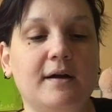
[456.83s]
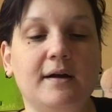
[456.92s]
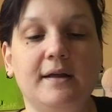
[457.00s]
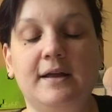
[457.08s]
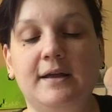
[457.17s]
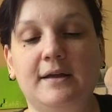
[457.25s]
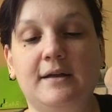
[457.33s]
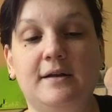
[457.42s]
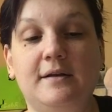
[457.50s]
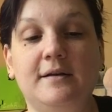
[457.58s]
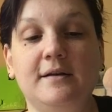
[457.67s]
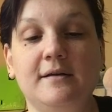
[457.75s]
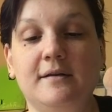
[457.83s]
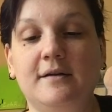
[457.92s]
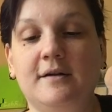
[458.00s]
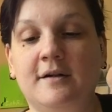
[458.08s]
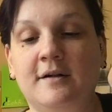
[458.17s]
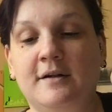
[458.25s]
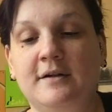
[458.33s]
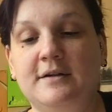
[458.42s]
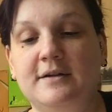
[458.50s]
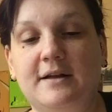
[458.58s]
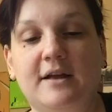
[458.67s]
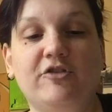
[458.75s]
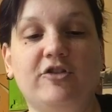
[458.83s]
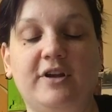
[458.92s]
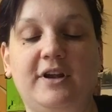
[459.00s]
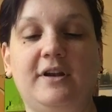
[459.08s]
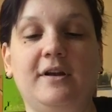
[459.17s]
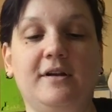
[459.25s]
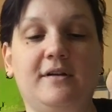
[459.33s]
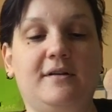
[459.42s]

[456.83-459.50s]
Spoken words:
I can actually